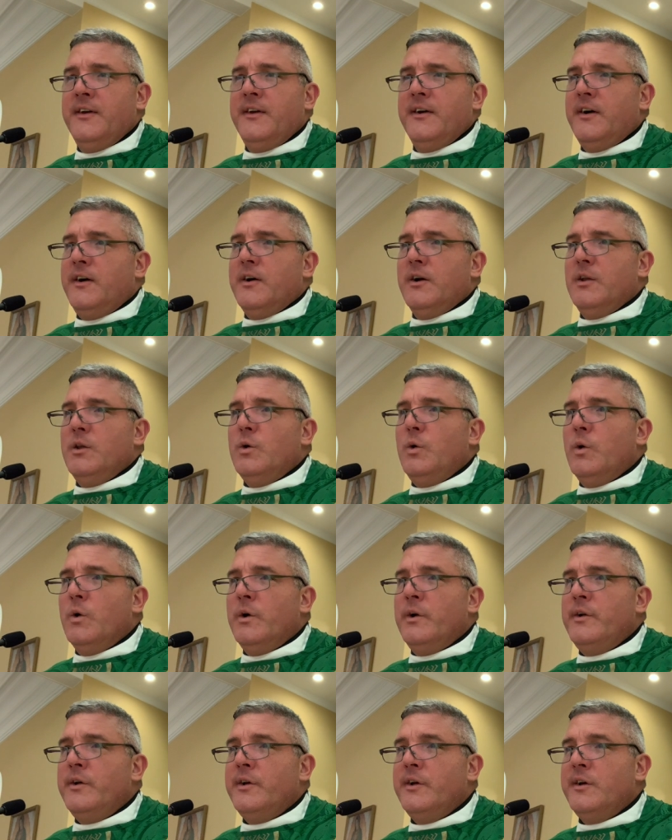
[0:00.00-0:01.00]
Our
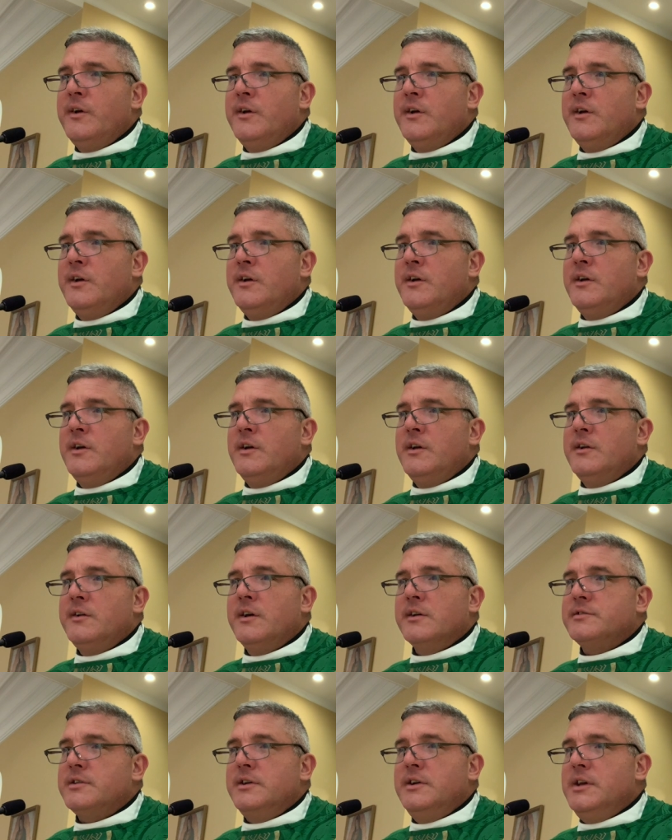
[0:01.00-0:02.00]
Lord
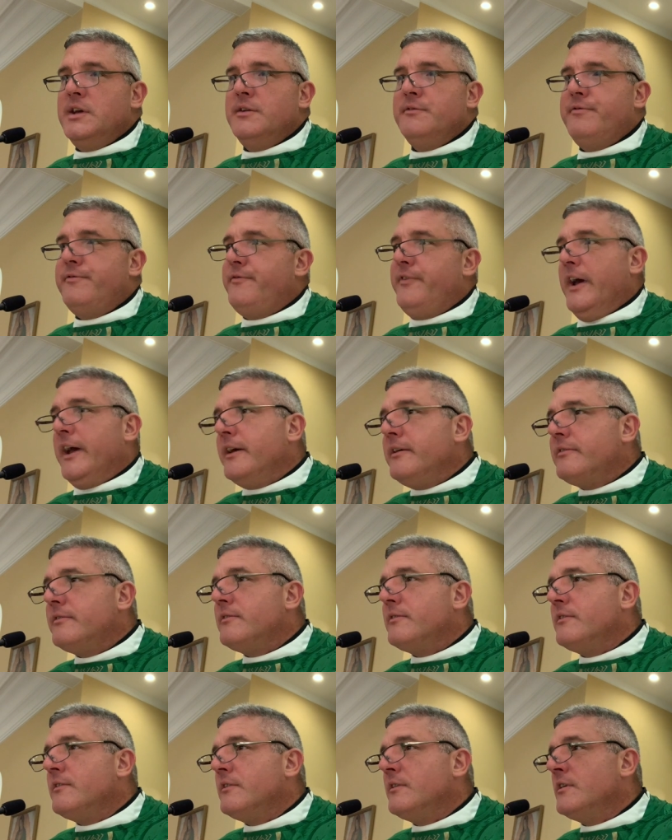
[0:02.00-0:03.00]
doesn't need faith.